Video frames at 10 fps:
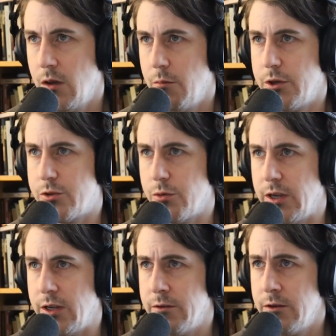
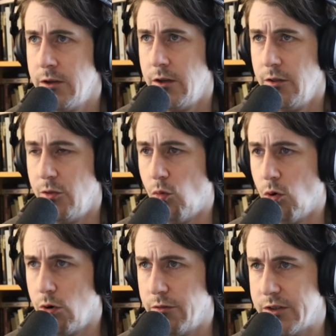between the
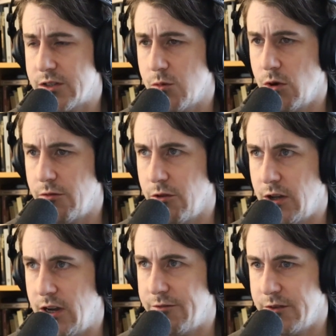world of It's a Wonderful
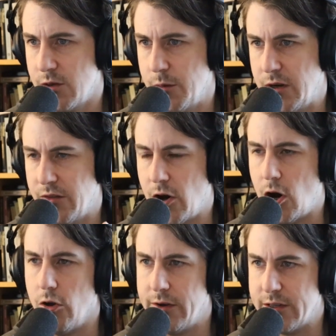Life and so many of the
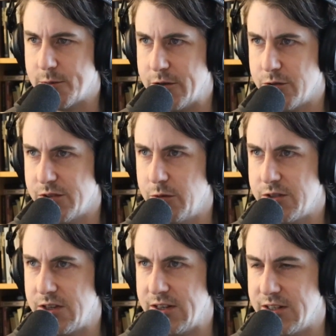holiday specials that we
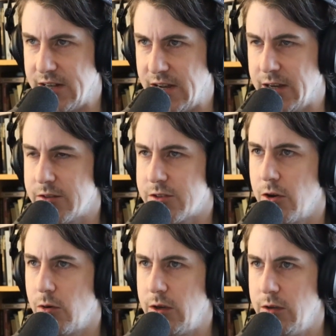see today.
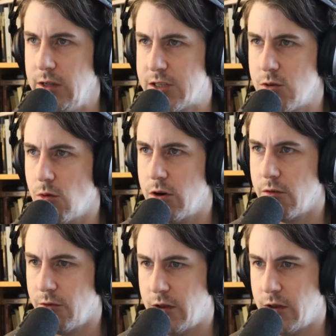So, It's a Wonderful